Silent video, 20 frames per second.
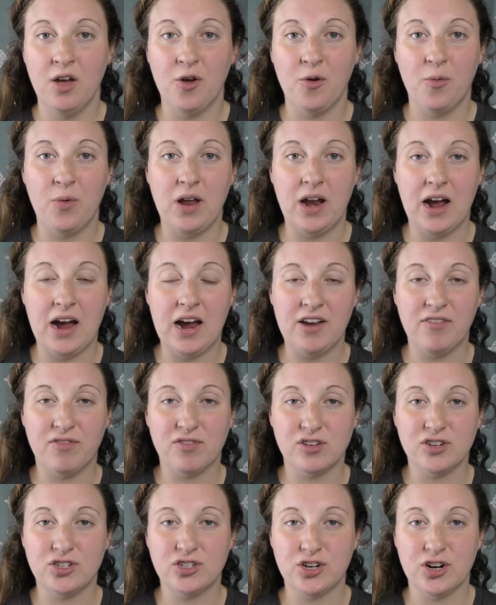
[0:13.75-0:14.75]
When I
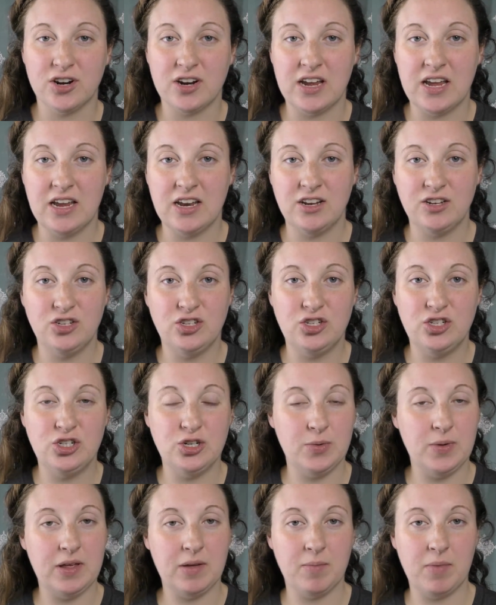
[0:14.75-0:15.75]
first started
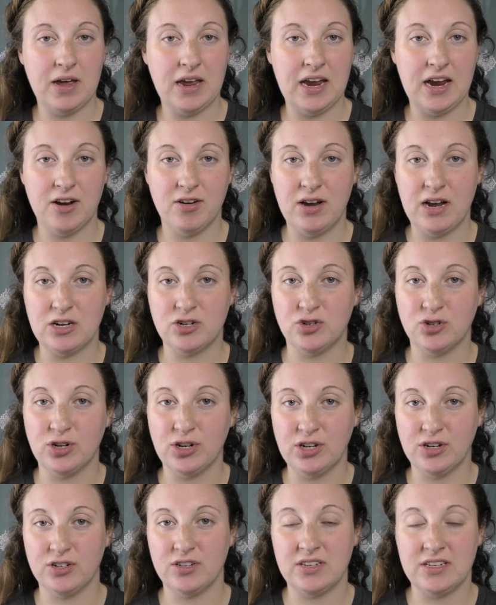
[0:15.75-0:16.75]
doing my hair
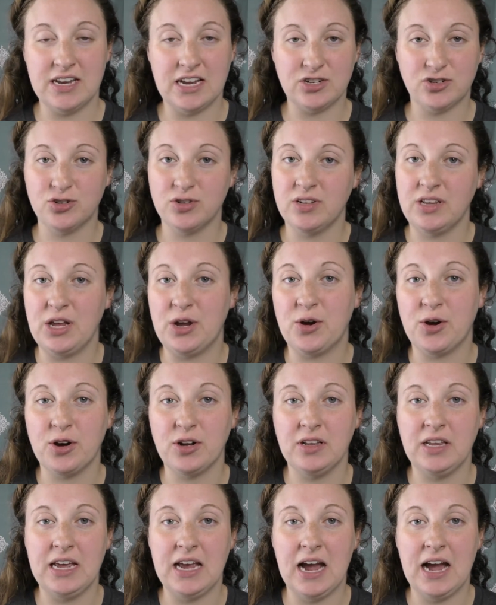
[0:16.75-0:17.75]
naturally
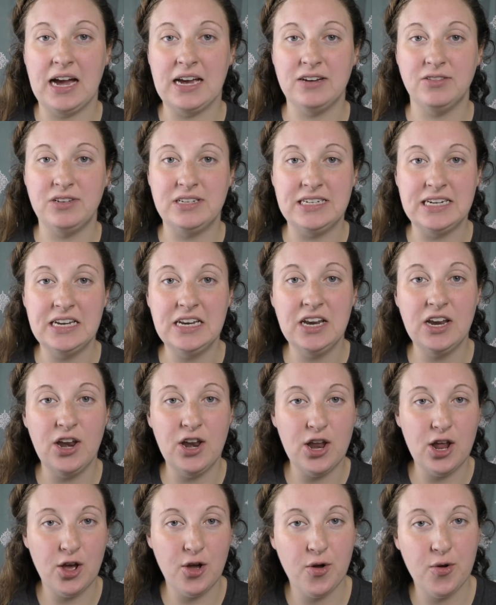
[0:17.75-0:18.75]
curly, I didn't
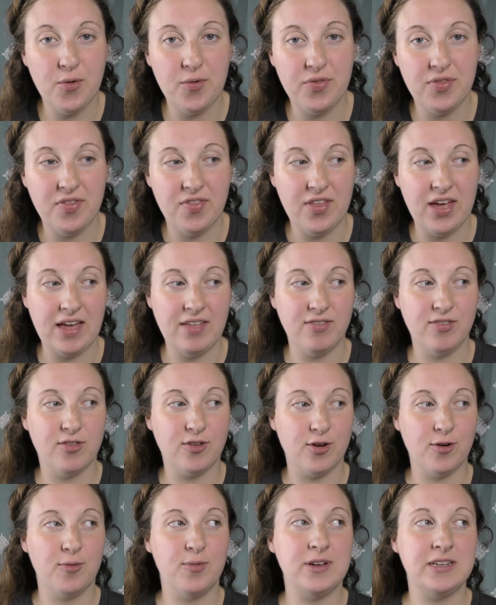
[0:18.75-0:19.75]
know that
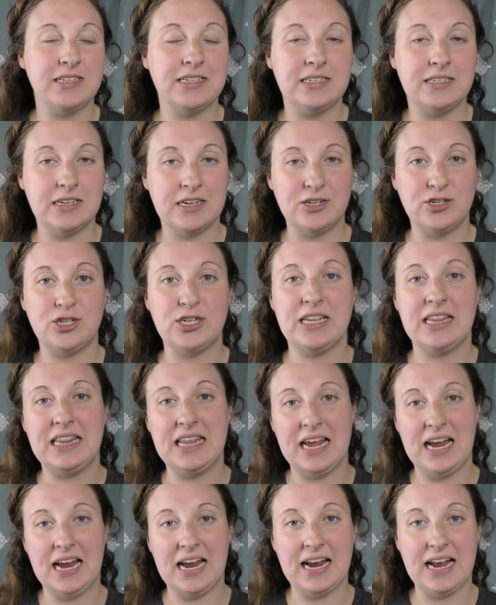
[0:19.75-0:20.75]
there was such
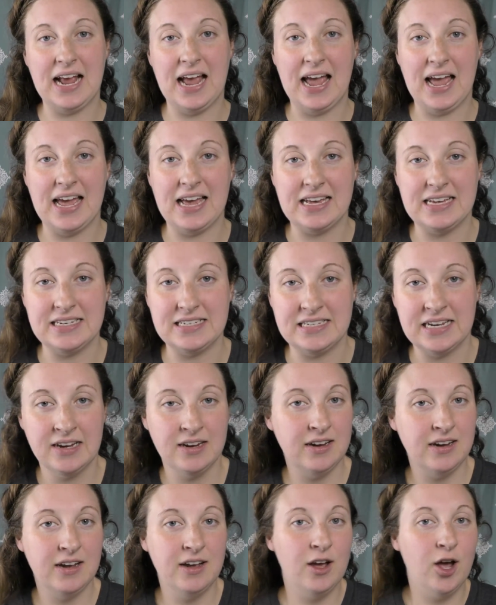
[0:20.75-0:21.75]
thing as
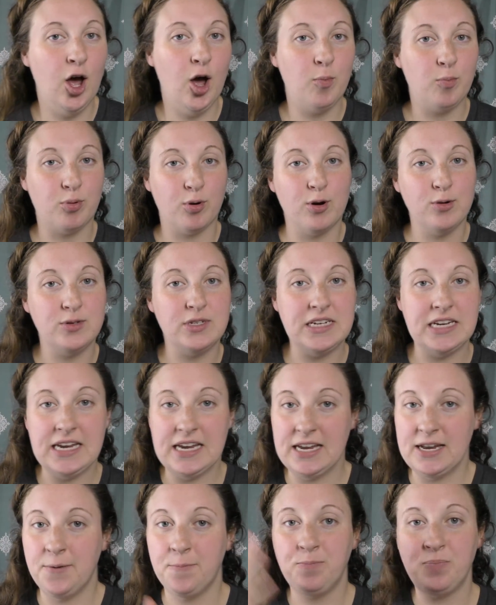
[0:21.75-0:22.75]
a
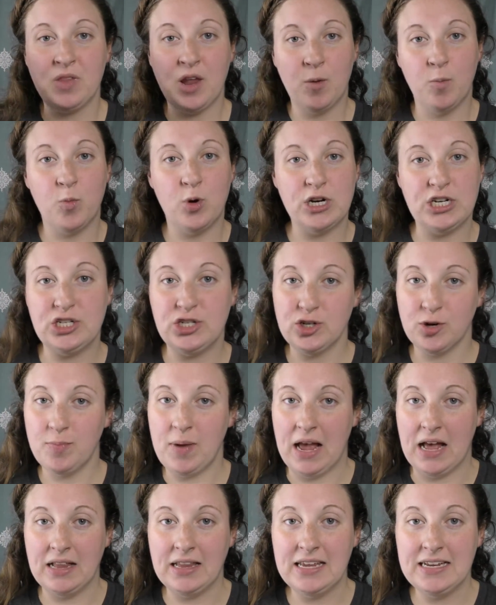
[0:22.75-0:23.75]
protein moisture
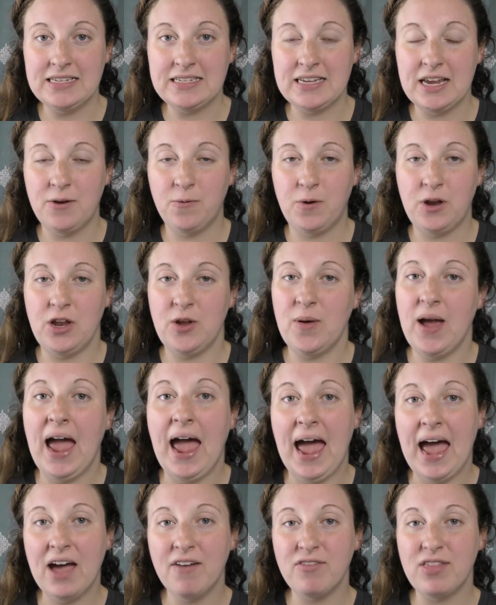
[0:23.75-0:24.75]
balance. And when you
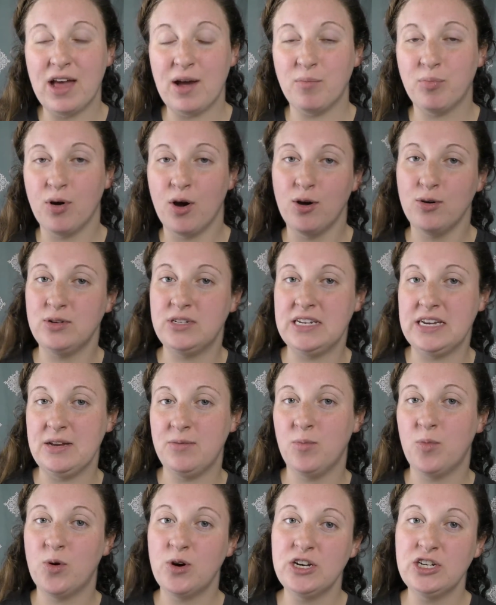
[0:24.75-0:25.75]
have that protein
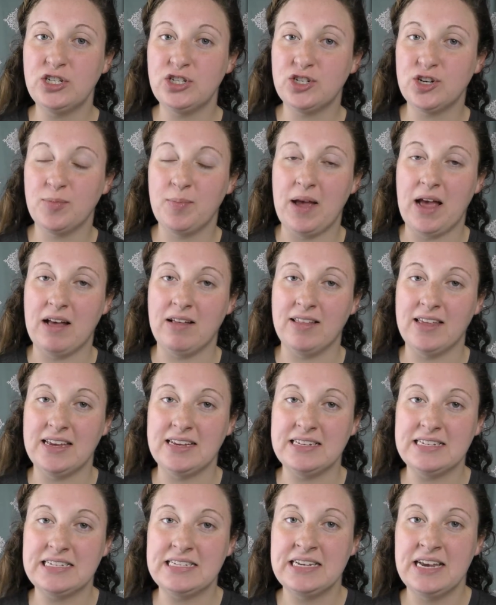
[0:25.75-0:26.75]
moisture
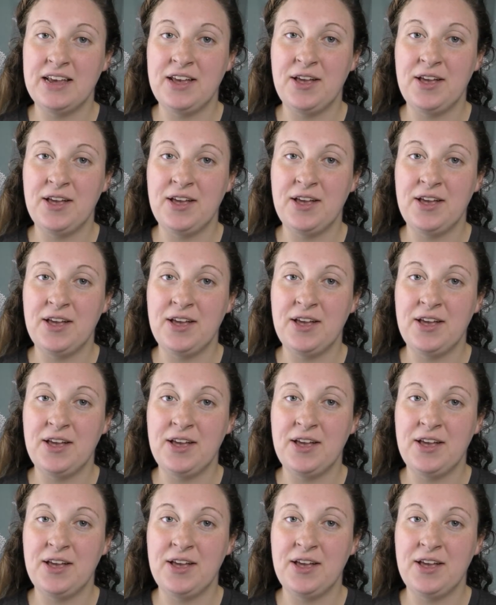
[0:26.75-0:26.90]
balance,